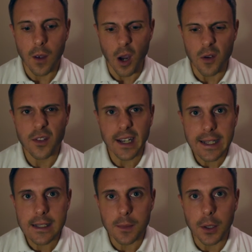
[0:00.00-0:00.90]
overly,
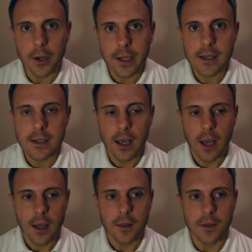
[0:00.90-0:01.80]
to be honest.
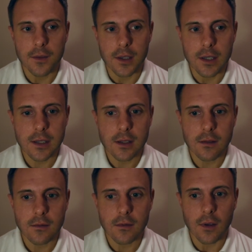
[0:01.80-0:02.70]
Just
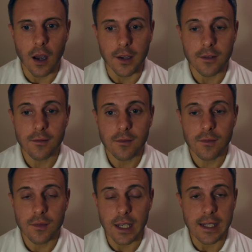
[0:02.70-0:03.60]
I
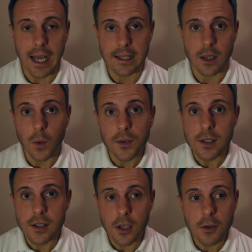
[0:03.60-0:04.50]
did as I
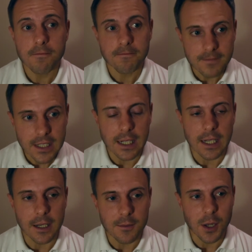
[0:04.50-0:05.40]
wanted to.
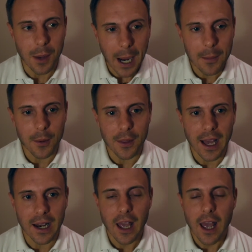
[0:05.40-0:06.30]
So I'm happy with
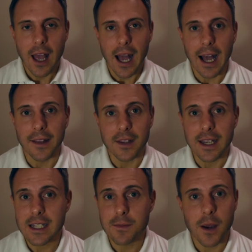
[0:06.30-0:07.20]
that. And the
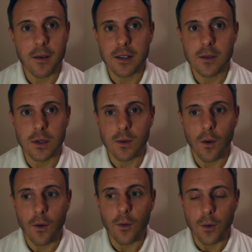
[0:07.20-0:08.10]
experience was
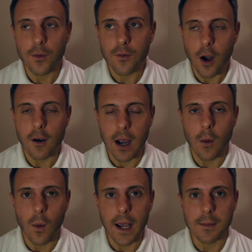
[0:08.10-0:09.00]
far
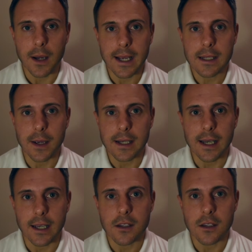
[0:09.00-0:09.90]
outweighed my
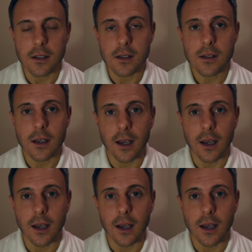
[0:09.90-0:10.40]
expectations.